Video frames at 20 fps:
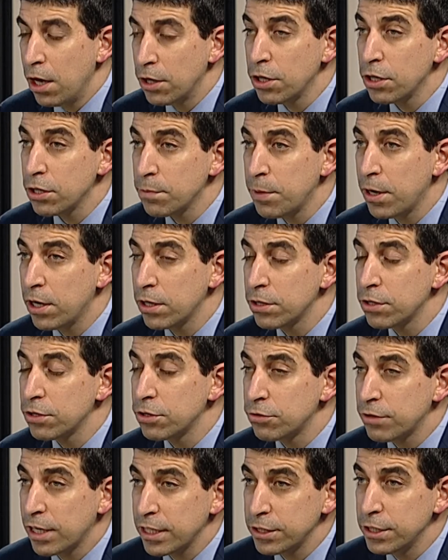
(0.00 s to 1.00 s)
Another part of the
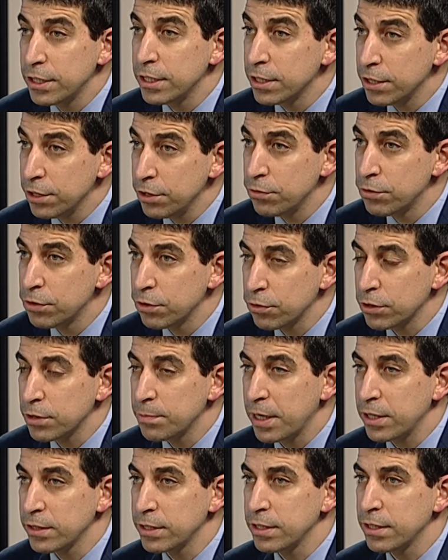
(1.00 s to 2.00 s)
strategy that you talked
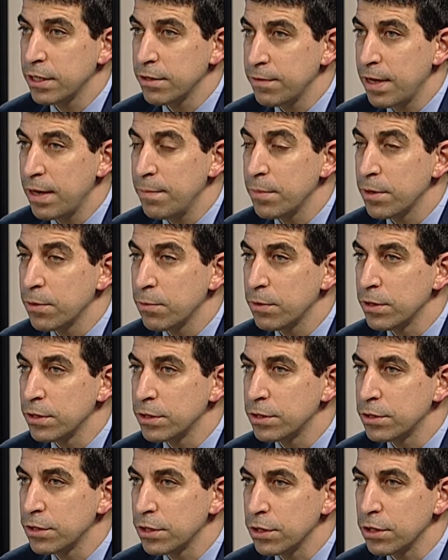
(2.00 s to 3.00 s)
about in November
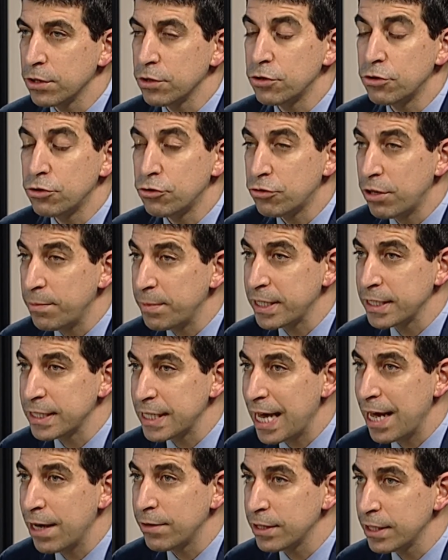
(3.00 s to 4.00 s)
was trimming
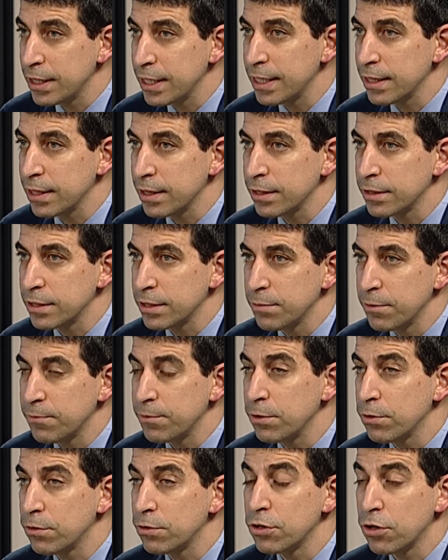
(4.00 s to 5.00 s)
down a little some of
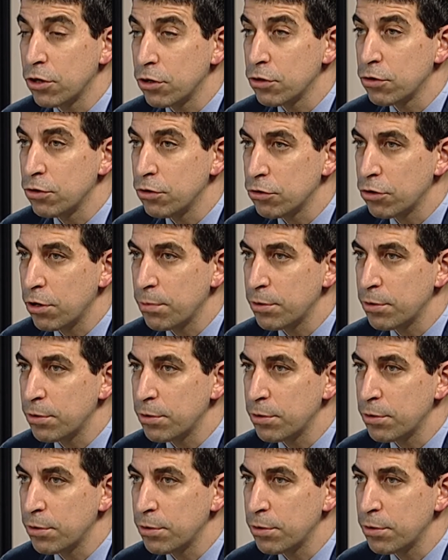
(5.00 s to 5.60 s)
your non-core